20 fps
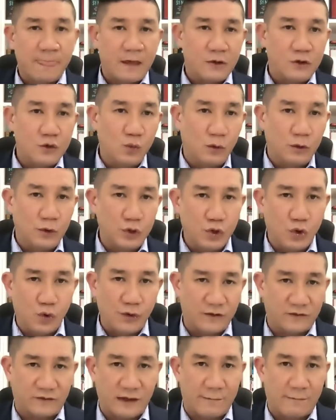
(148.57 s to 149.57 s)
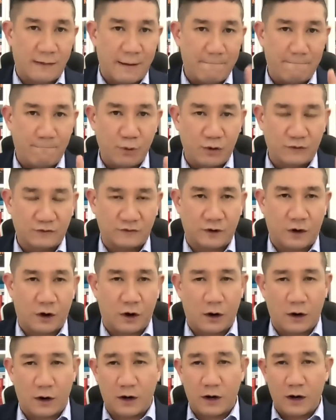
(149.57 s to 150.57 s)
You will notice that my books
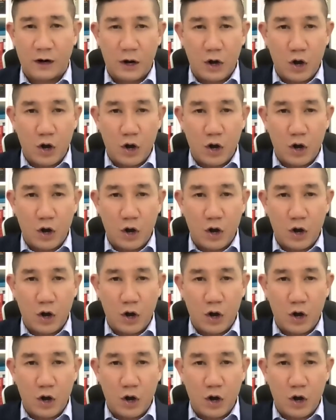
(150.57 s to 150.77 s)
are